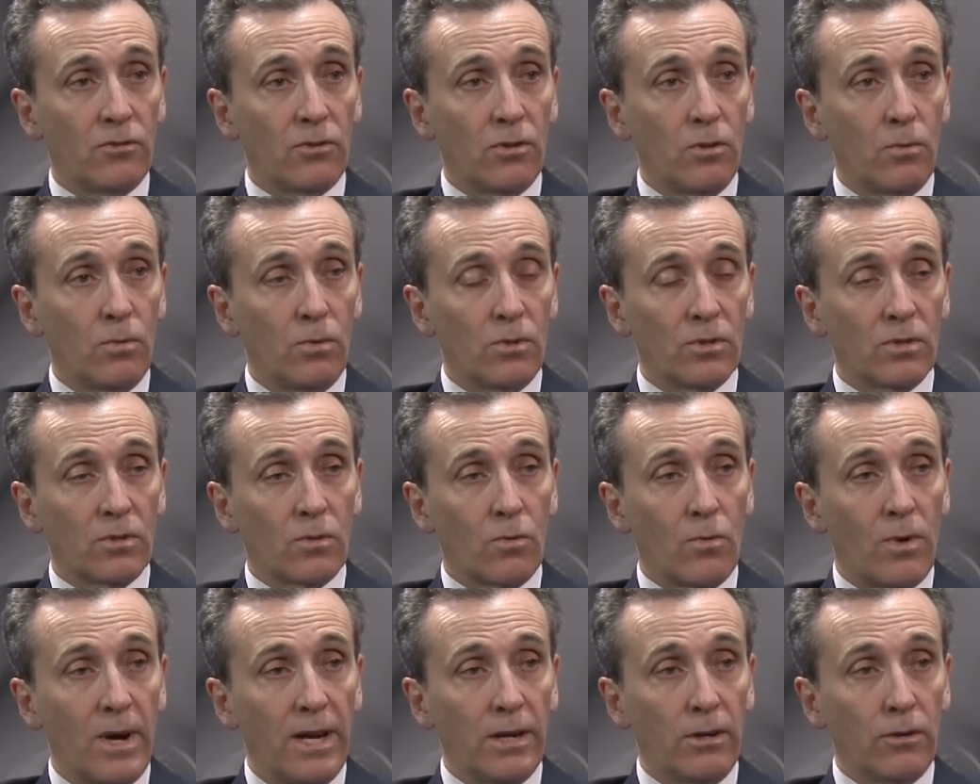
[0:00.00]
So it was
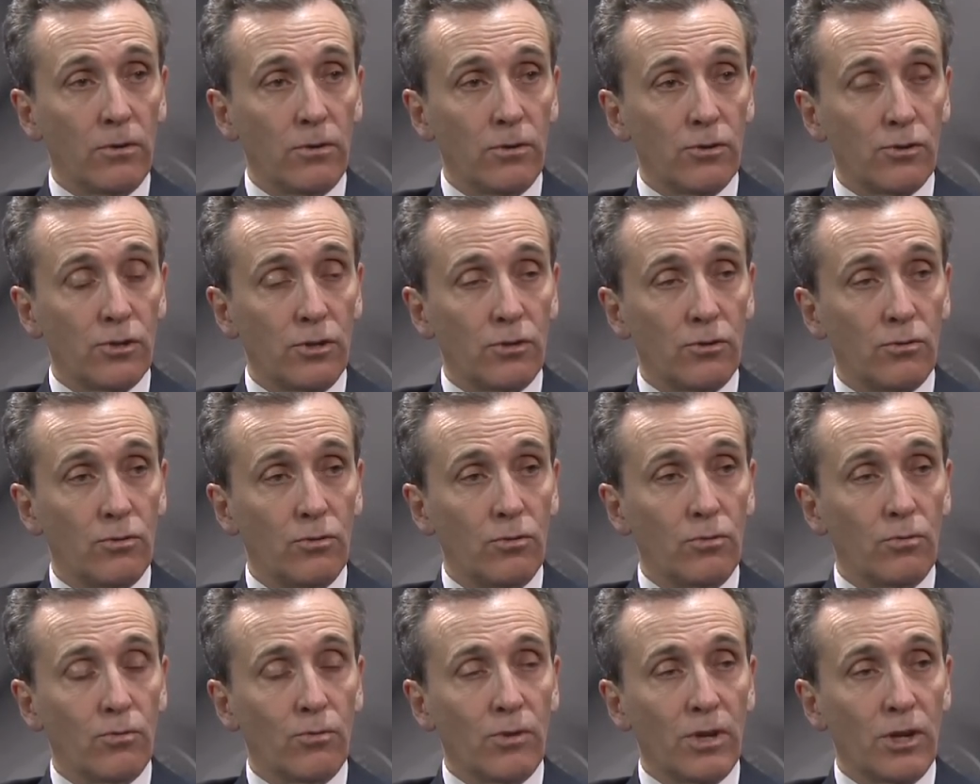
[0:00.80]
quite urgent
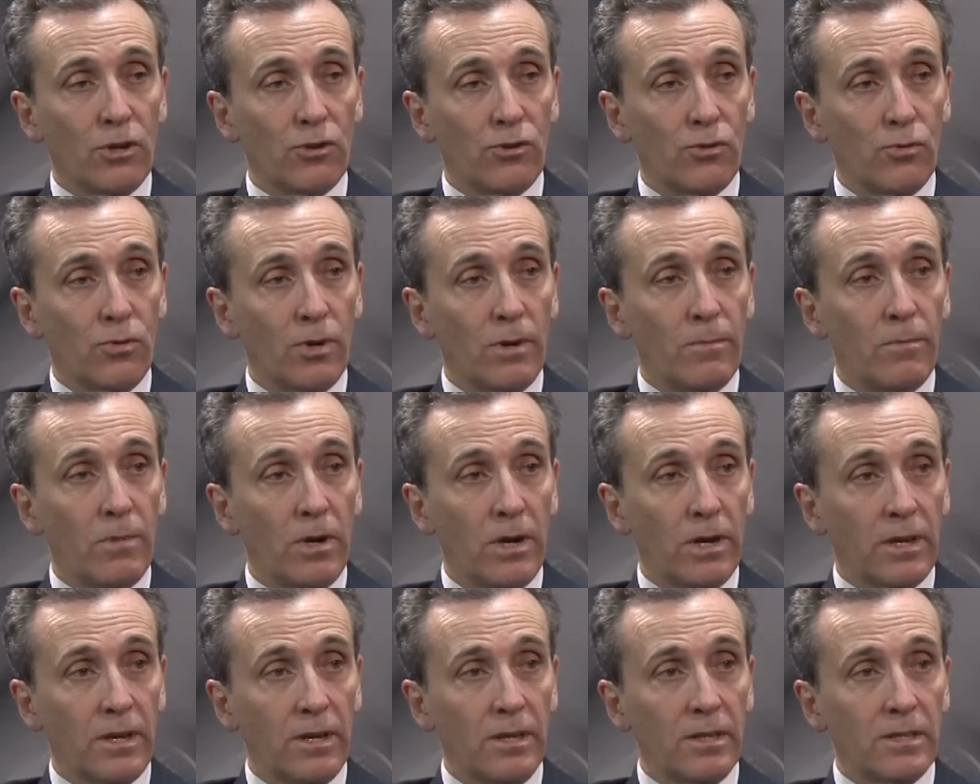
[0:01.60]
to reassure
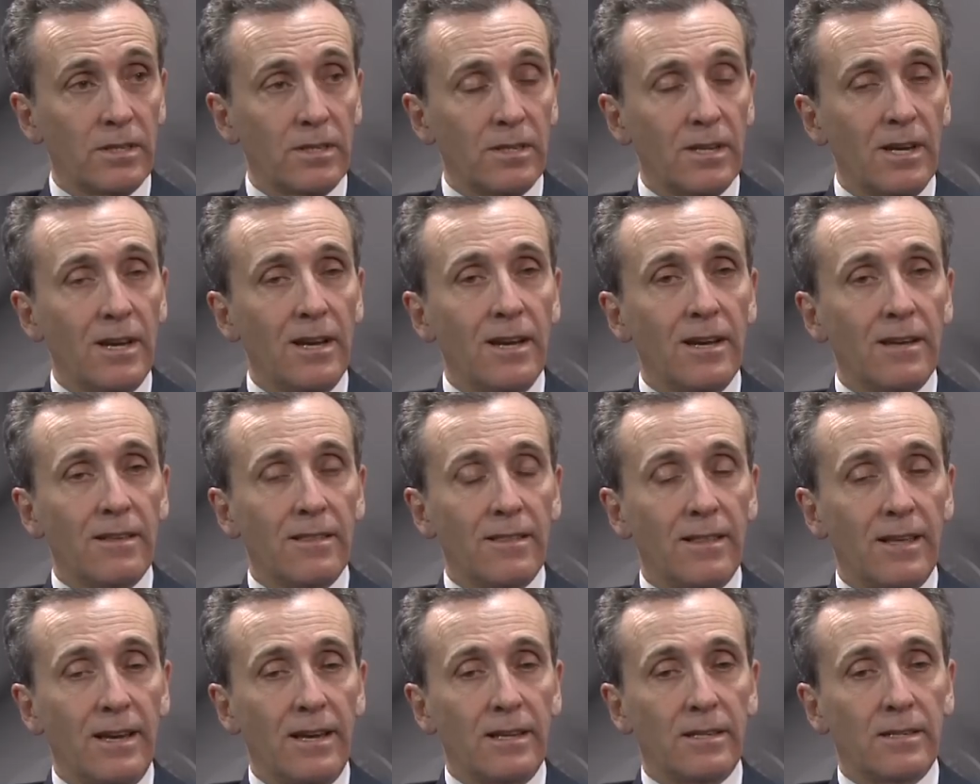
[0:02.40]
markets
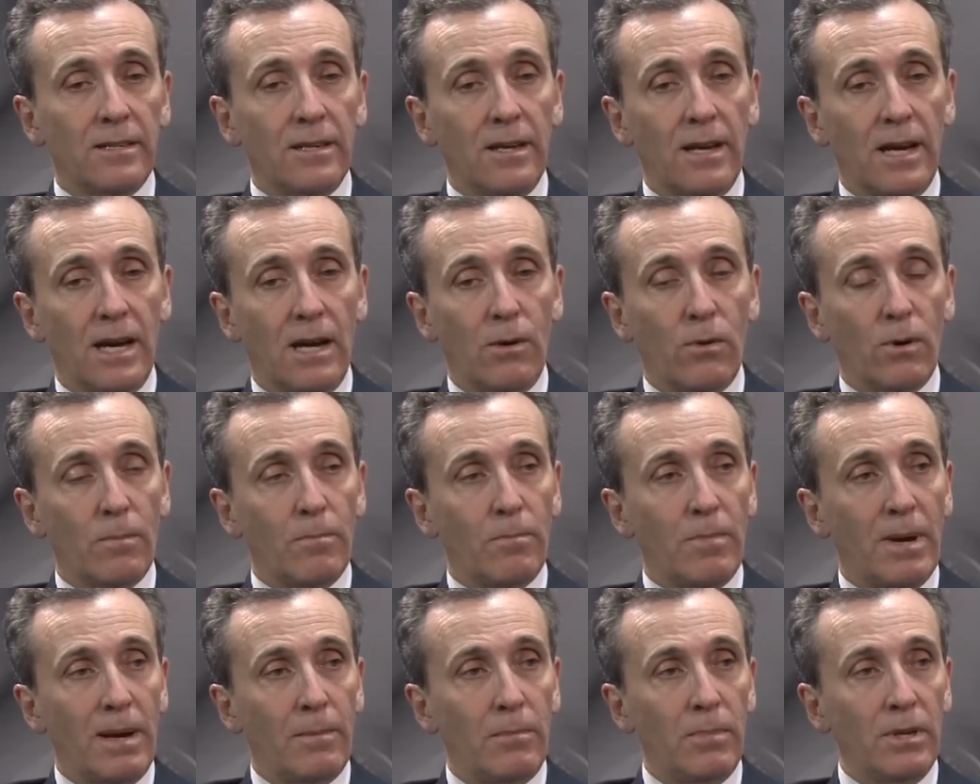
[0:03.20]
that our
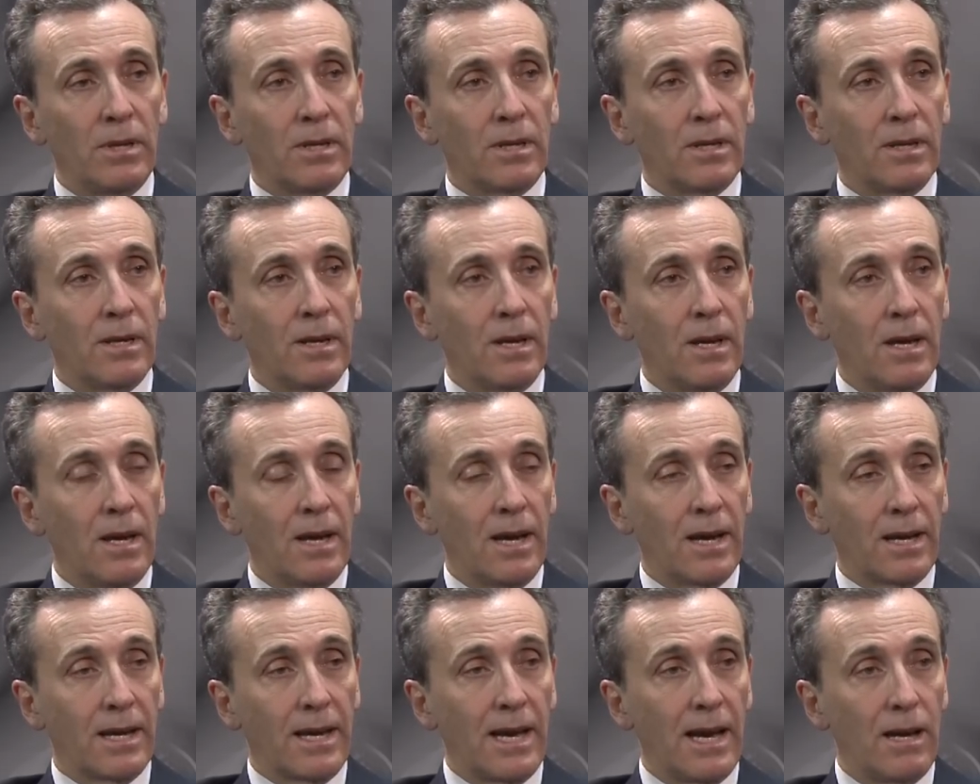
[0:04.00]
public
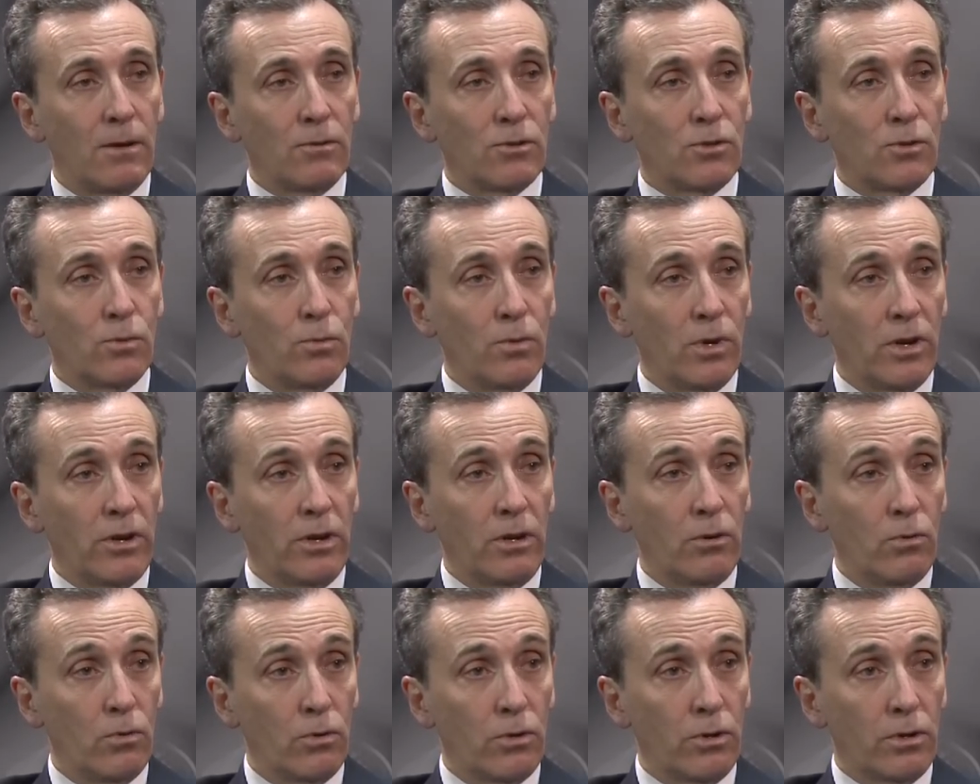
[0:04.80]
accounts were
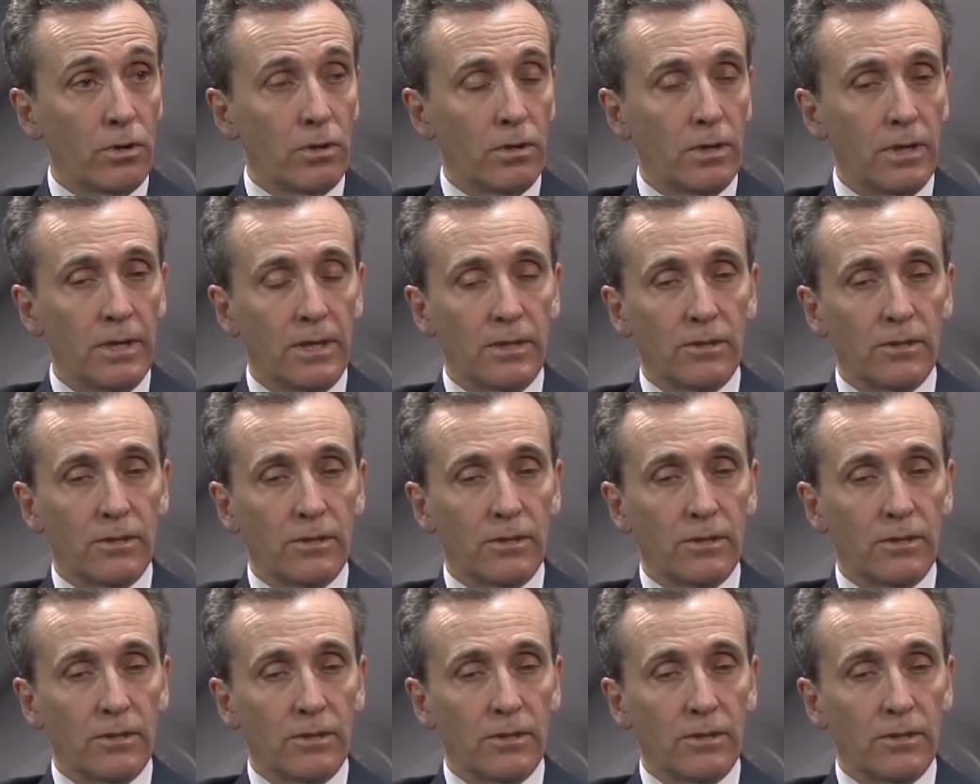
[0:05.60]
in order.